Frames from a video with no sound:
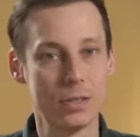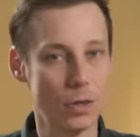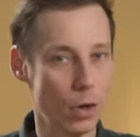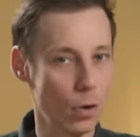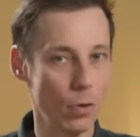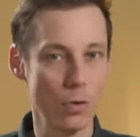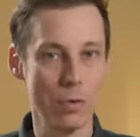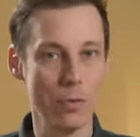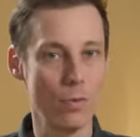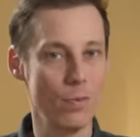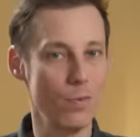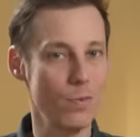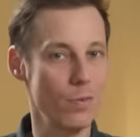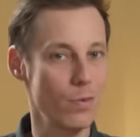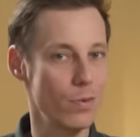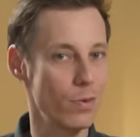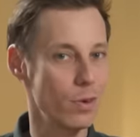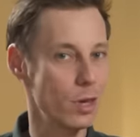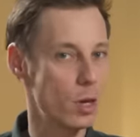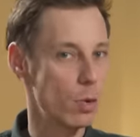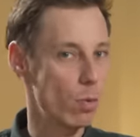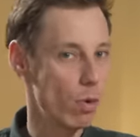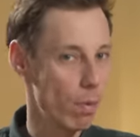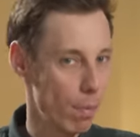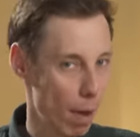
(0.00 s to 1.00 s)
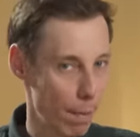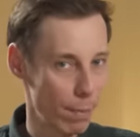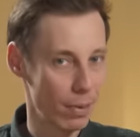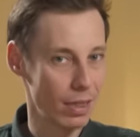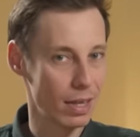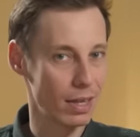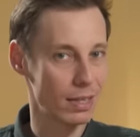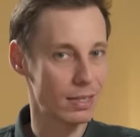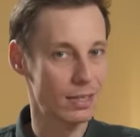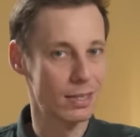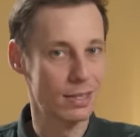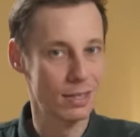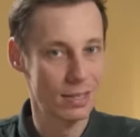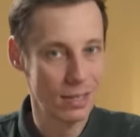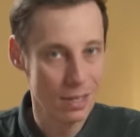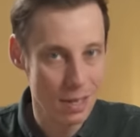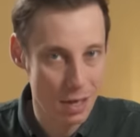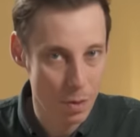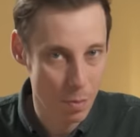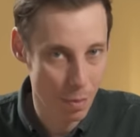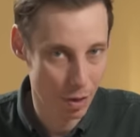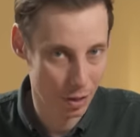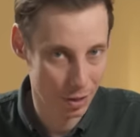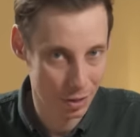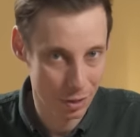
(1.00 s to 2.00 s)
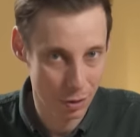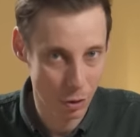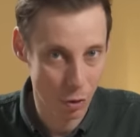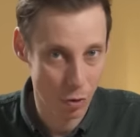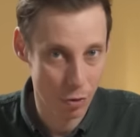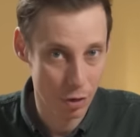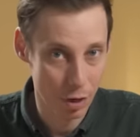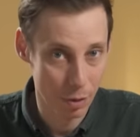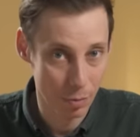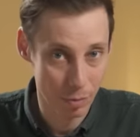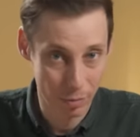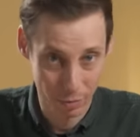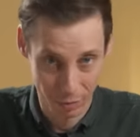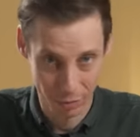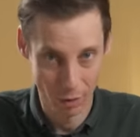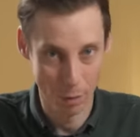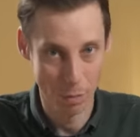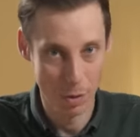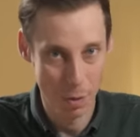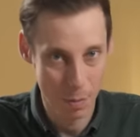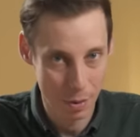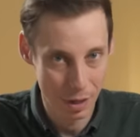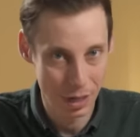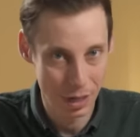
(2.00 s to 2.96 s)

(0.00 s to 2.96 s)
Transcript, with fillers: So you remember that cinema story from the